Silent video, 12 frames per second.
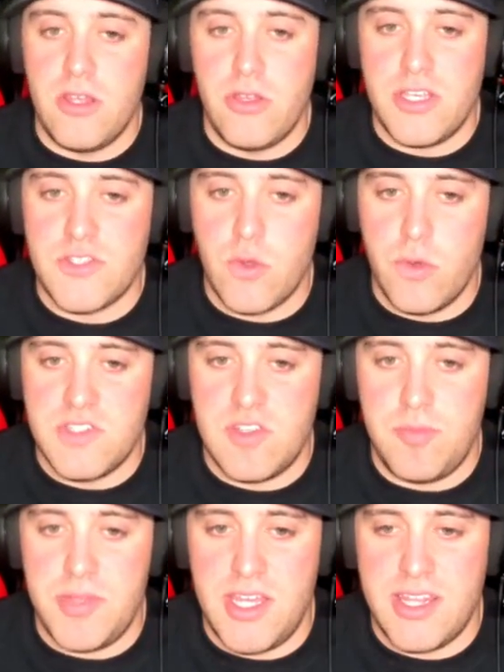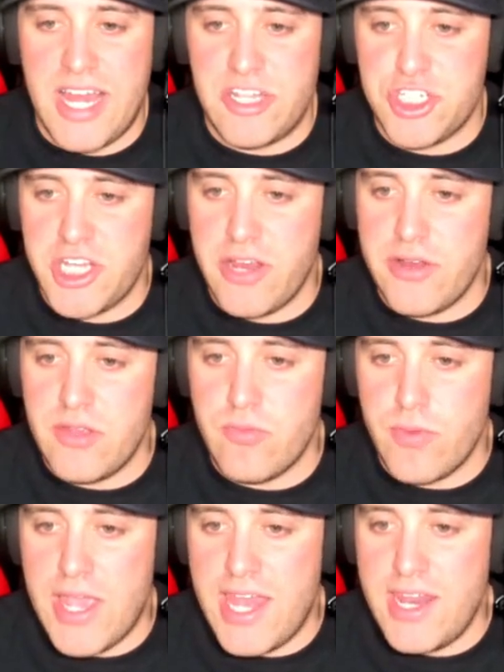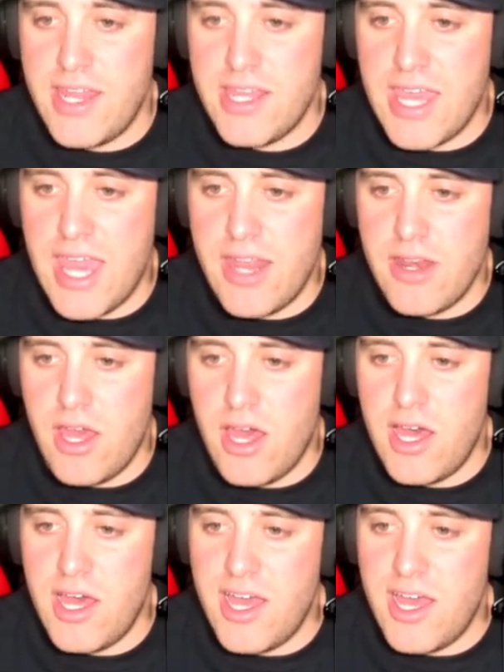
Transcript: fill is going to be that cherry red again.